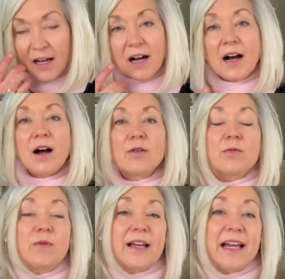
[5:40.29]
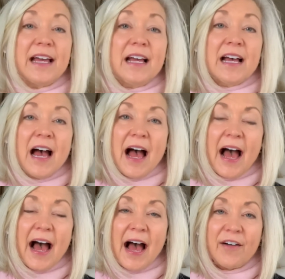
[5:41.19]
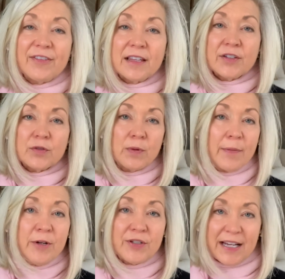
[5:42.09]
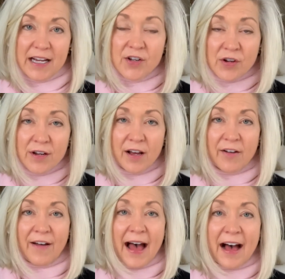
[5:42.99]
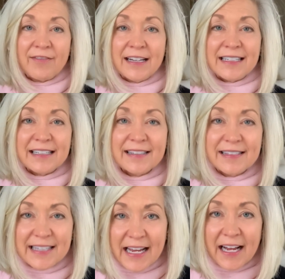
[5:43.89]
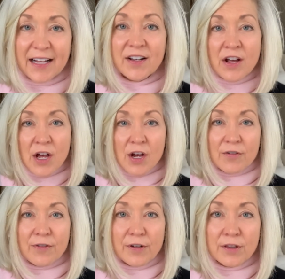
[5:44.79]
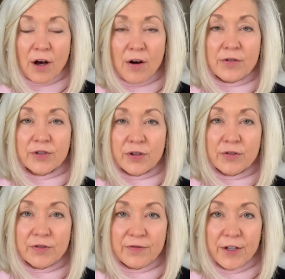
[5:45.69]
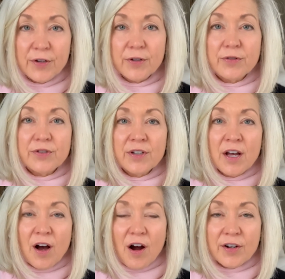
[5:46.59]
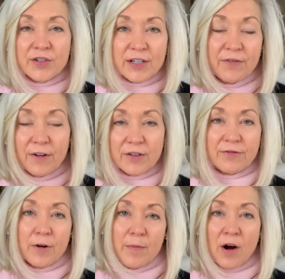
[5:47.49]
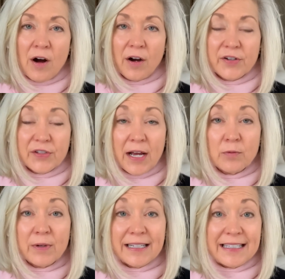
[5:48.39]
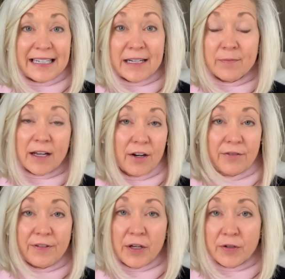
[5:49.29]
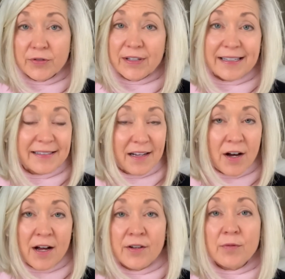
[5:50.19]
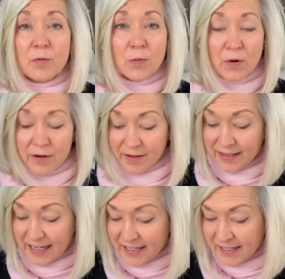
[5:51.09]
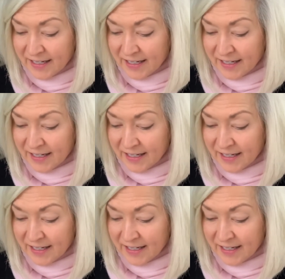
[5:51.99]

Uh, we have this reputation of having disdain for those whose views are different from ours, and we deem their views as unworthy.